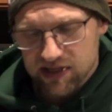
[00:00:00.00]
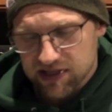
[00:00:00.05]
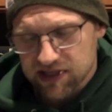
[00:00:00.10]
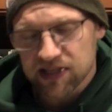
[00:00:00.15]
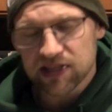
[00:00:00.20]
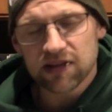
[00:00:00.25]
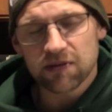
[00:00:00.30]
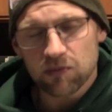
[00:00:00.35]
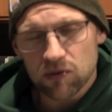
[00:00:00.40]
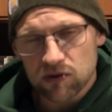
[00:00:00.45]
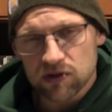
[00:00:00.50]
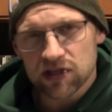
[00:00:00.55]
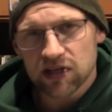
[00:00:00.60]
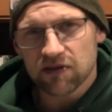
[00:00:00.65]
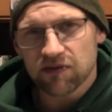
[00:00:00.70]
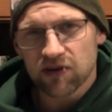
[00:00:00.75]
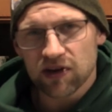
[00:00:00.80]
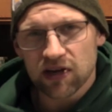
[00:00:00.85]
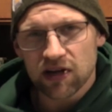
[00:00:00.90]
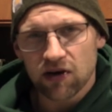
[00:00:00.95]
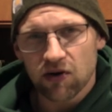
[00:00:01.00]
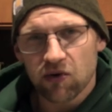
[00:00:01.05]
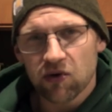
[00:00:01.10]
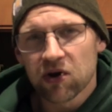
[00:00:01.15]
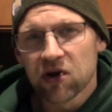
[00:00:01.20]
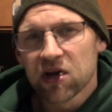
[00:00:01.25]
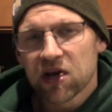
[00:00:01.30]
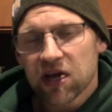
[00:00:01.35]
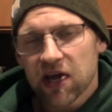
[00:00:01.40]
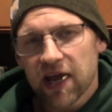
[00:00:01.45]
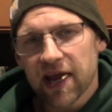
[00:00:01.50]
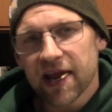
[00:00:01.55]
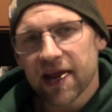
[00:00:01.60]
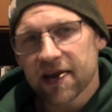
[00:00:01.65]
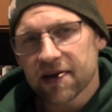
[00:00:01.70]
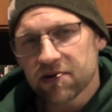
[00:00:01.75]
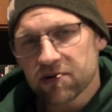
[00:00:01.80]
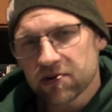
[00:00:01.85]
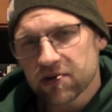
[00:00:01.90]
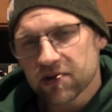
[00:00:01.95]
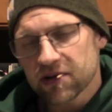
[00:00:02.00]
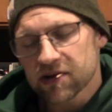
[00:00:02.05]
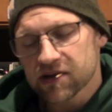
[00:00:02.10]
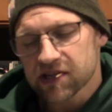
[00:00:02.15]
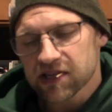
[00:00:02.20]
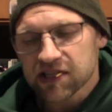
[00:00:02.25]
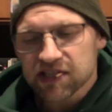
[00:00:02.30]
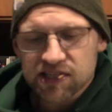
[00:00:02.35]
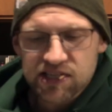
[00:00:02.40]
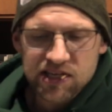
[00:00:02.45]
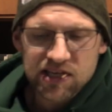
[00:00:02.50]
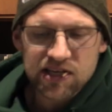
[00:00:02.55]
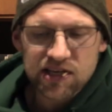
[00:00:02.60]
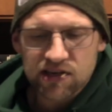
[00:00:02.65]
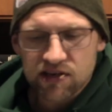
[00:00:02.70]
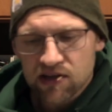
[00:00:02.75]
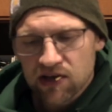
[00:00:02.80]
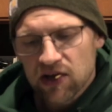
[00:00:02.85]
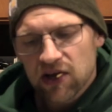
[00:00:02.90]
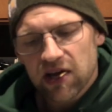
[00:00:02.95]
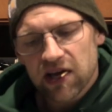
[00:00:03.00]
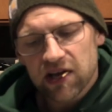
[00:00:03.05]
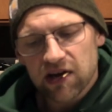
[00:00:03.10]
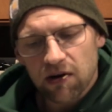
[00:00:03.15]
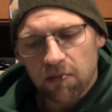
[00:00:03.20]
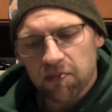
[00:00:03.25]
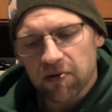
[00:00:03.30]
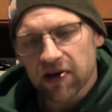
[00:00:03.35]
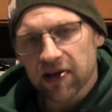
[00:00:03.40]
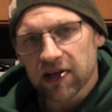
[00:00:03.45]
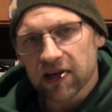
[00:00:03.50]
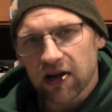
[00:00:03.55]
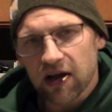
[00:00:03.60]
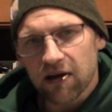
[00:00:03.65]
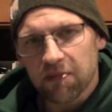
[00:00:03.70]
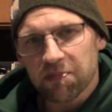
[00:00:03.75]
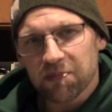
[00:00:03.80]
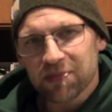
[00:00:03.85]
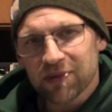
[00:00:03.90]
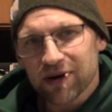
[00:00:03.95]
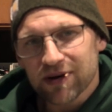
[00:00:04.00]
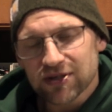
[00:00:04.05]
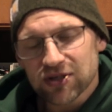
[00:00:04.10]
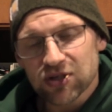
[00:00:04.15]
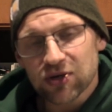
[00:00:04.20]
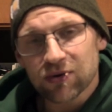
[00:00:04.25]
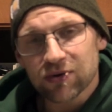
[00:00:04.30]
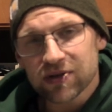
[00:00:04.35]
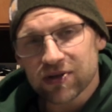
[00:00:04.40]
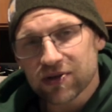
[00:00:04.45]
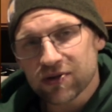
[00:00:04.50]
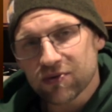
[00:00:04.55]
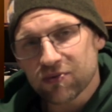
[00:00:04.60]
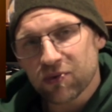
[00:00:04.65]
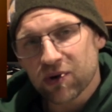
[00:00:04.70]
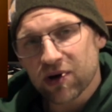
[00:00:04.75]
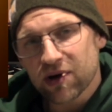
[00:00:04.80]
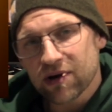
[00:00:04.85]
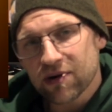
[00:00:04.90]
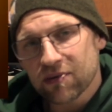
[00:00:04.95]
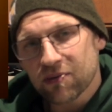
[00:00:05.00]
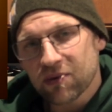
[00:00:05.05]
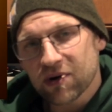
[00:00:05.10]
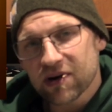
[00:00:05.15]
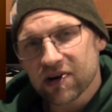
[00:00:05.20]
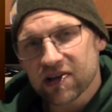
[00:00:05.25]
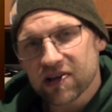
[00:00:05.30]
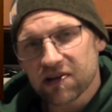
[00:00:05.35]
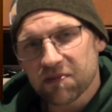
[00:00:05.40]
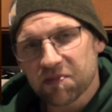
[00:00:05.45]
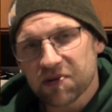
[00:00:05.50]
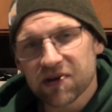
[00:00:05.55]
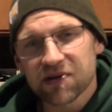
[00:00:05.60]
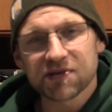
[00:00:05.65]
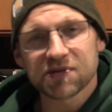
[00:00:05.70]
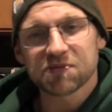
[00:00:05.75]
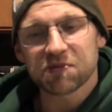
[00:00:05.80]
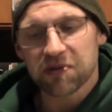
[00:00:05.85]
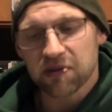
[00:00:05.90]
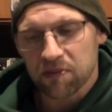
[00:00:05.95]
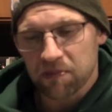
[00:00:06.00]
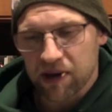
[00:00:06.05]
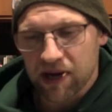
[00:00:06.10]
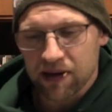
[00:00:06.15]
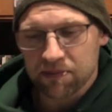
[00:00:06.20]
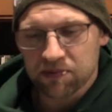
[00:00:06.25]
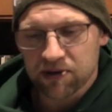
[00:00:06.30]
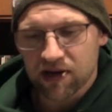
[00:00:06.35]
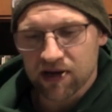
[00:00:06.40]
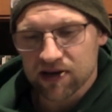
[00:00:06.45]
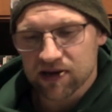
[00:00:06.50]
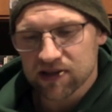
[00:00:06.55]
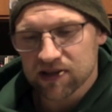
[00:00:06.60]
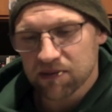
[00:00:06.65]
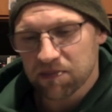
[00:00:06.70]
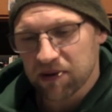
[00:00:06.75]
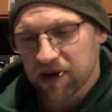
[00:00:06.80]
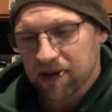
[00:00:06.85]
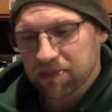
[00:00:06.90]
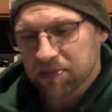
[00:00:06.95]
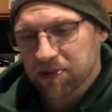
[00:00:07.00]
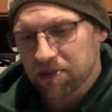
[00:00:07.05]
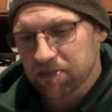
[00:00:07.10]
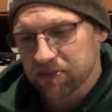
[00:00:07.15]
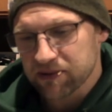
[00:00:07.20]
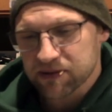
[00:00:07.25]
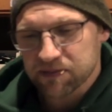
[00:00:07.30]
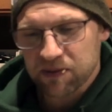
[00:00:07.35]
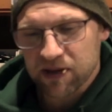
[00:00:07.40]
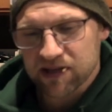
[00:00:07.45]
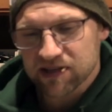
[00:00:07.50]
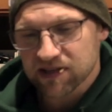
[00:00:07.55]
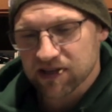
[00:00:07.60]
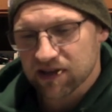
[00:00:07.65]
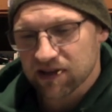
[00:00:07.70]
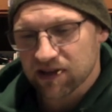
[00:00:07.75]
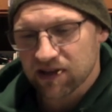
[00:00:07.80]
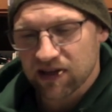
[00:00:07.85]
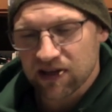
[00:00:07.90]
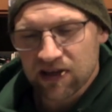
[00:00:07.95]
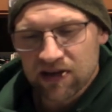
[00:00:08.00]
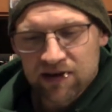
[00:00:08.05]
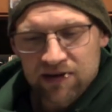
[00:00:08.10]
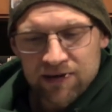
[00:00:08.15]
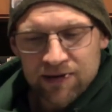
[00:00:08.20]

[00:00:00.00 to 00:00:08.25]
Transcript: is in the music video, and there's a scene, and I'll bring it up, I'll show it to you, where, where he appears with the bop gun. And the bop gun was basically